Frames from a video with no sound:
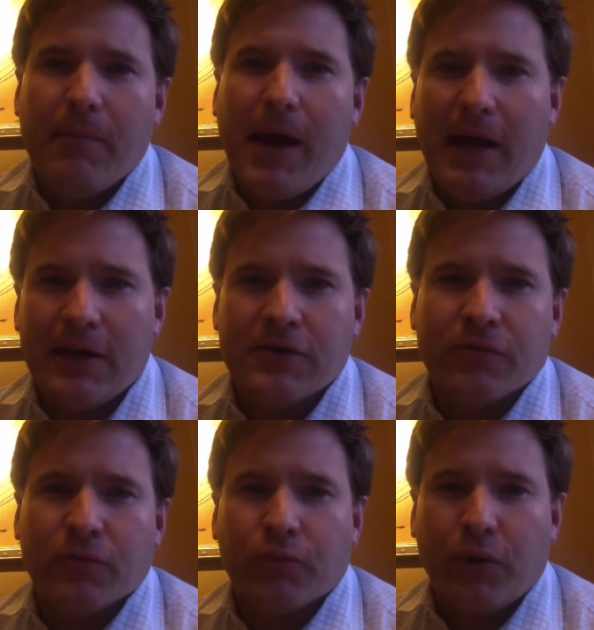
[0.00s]
manage and
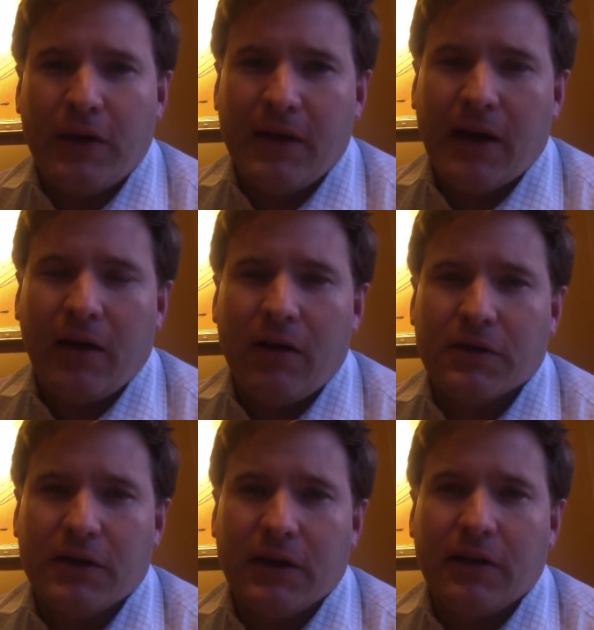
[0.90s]
run that
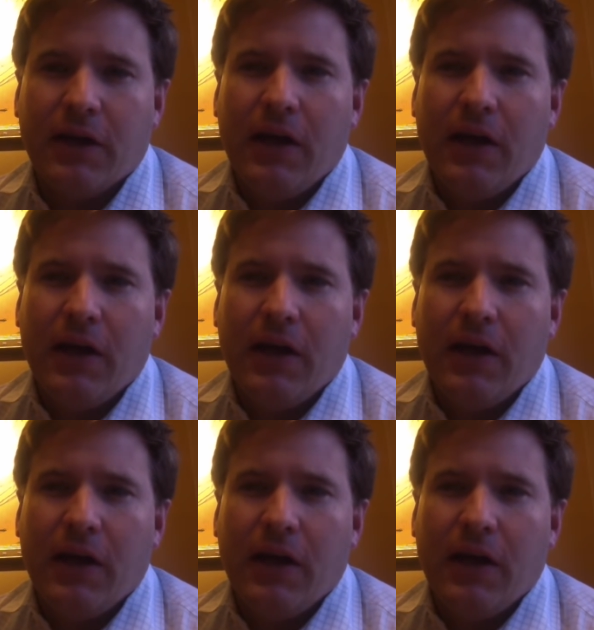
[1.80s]
auction.